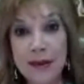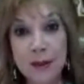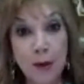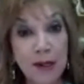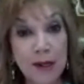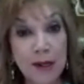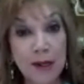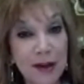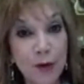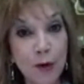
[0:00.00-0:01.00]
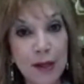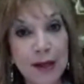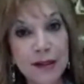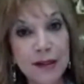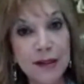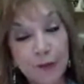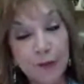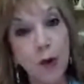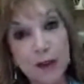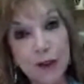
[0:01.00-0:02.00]
So even if you like to
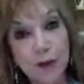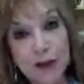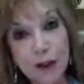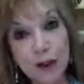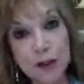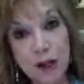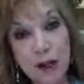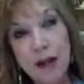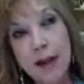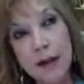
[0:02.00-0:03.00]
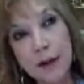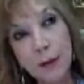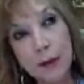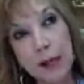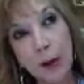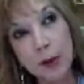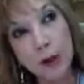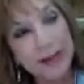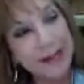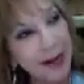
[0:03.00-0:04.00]
focus your vision, like when like when you're
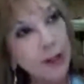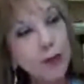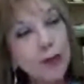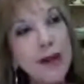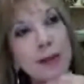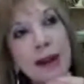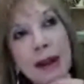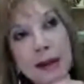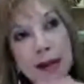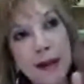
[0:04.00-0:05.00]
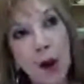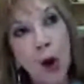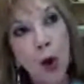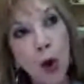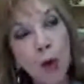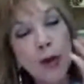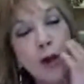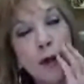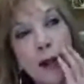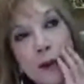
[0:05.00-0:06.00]
daydreaming and or when you're
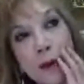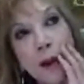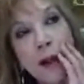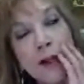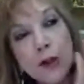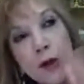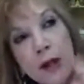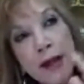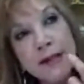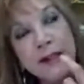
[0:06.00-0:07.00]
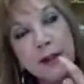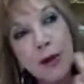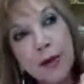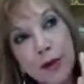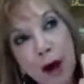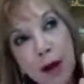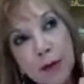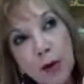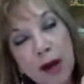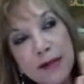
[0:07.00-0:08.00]
like internalizing your thought
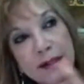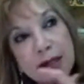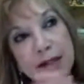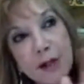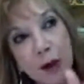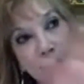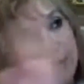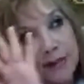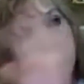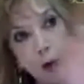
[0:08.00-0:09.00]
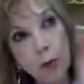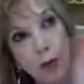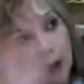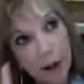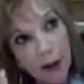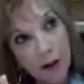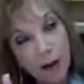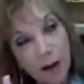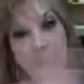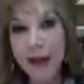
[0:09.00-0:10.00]
process and your eyes go blur,
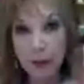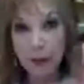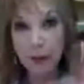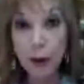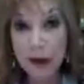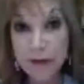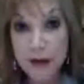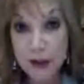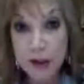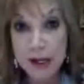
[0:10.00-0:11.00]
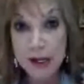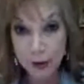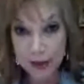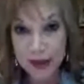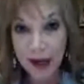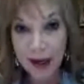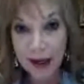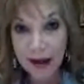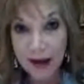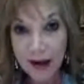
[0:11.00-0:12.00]
that blurry vision as you're thinking,
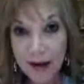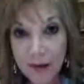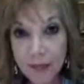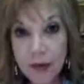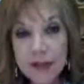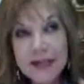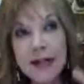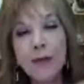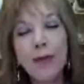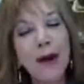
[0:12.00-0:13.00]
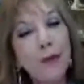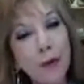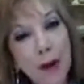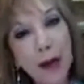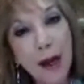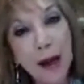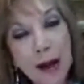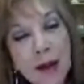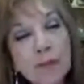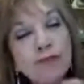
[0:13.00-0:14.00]
the state of reverie,
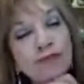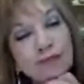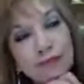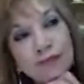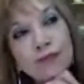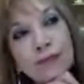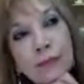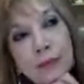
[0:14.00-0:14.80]
hmm.